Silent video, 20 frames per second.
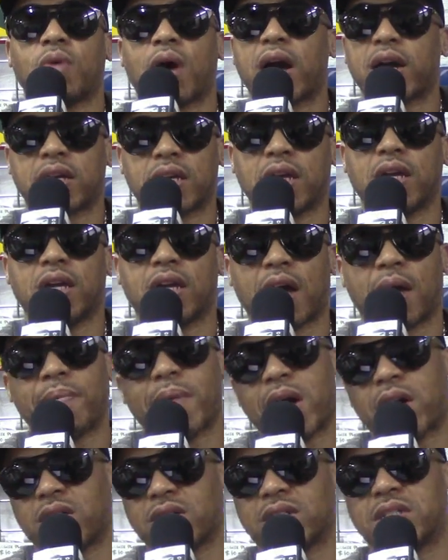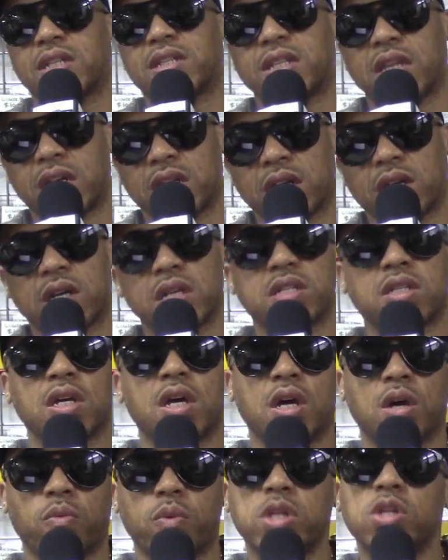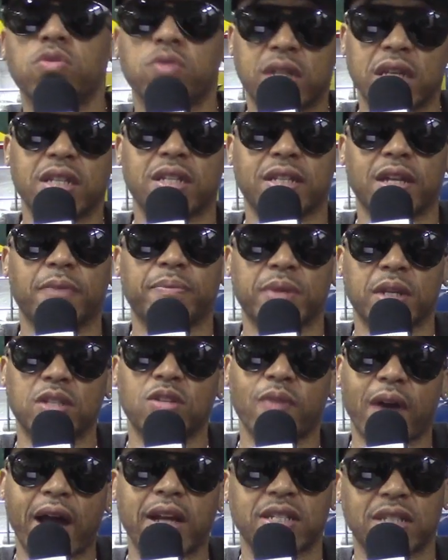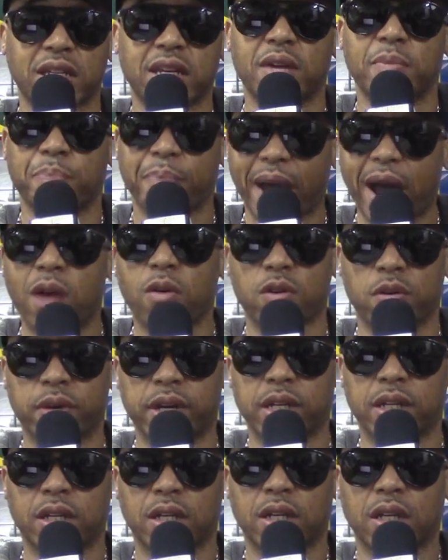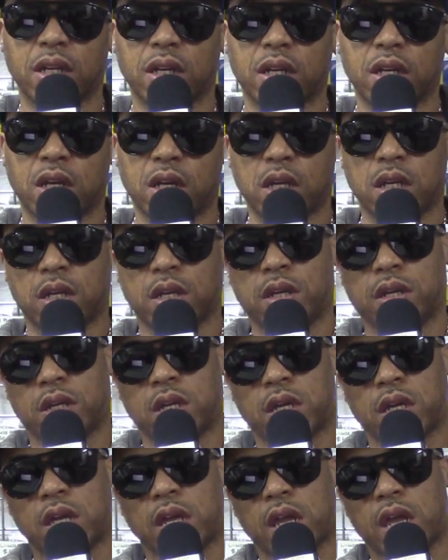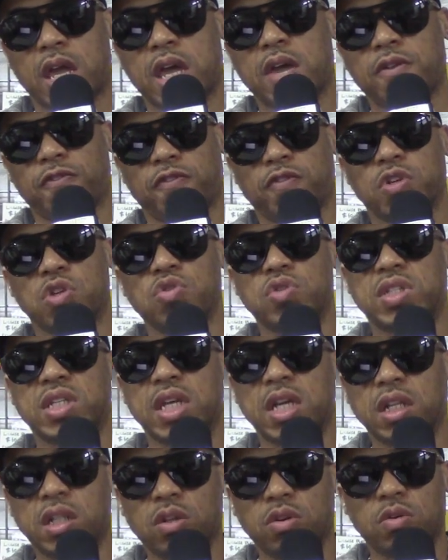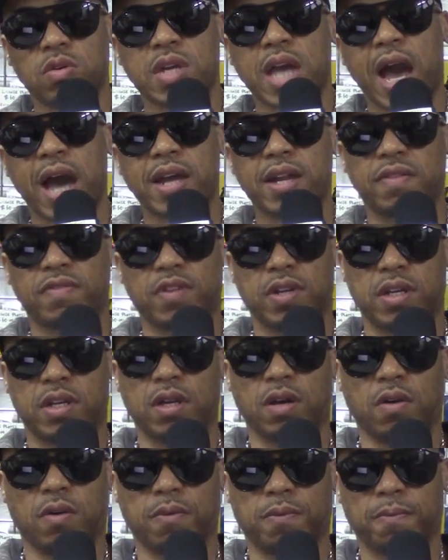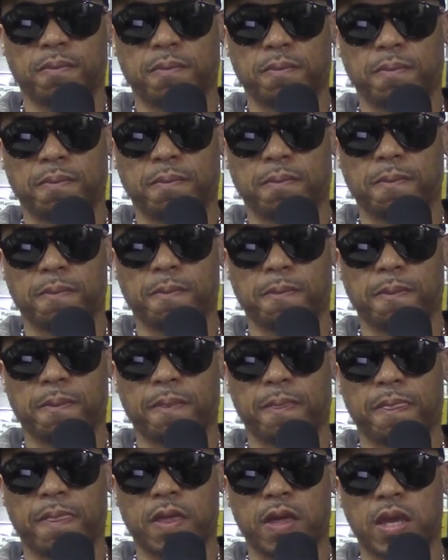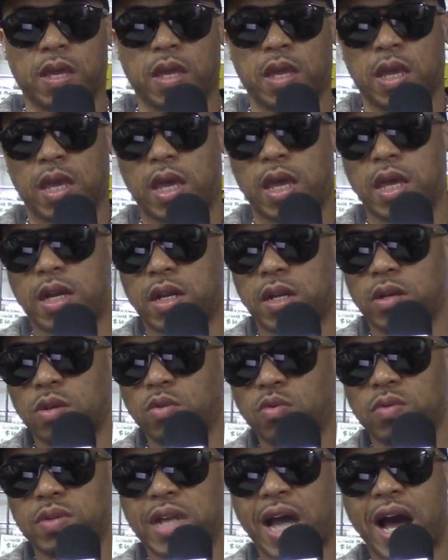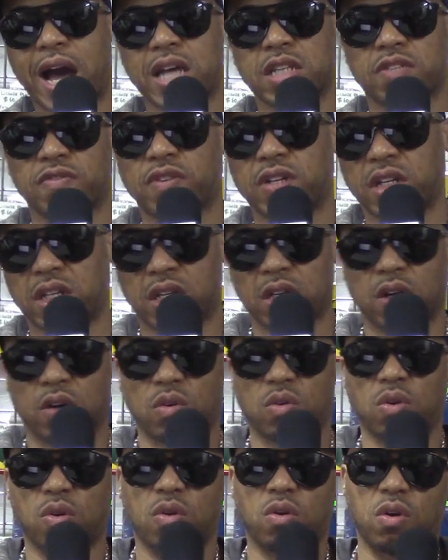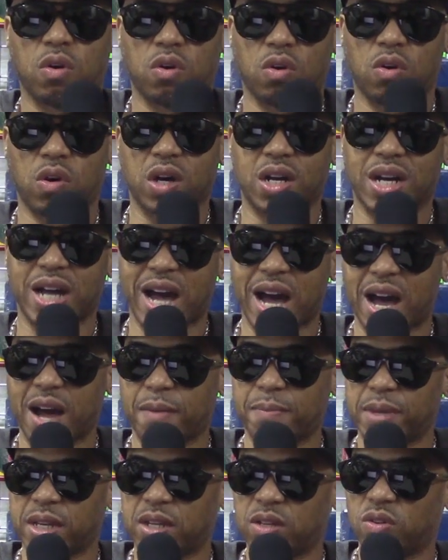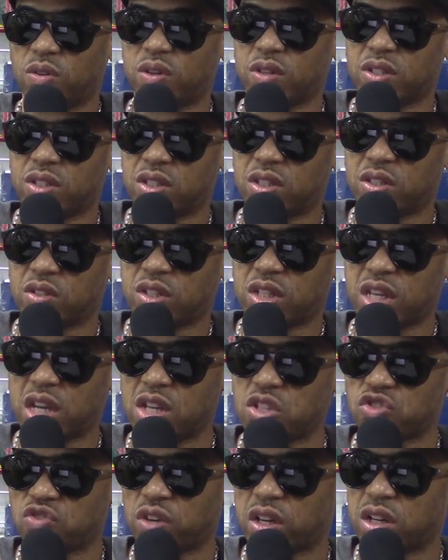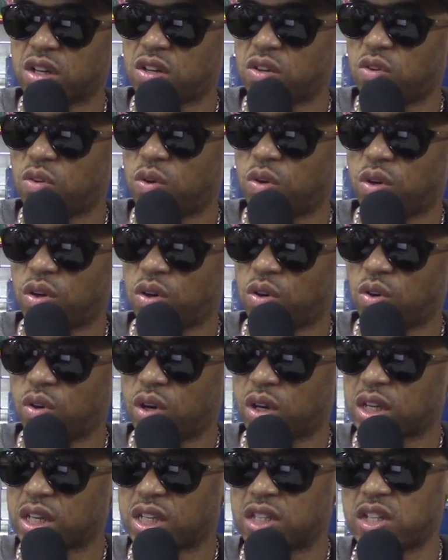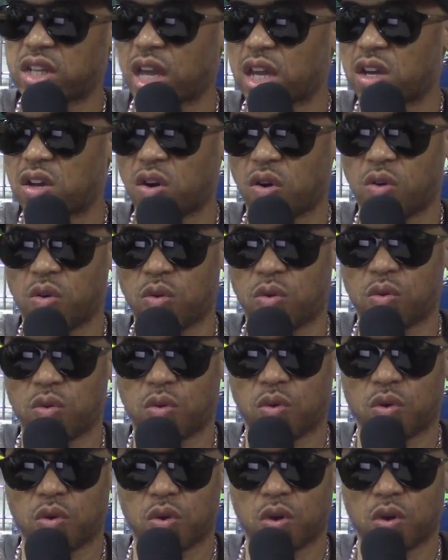do I care? I'm not gonna sit there because when you did something, you actually empower it. Right. If you see a Little Yachty video and a new Nas video or or Common or Kendrick or or J Cole,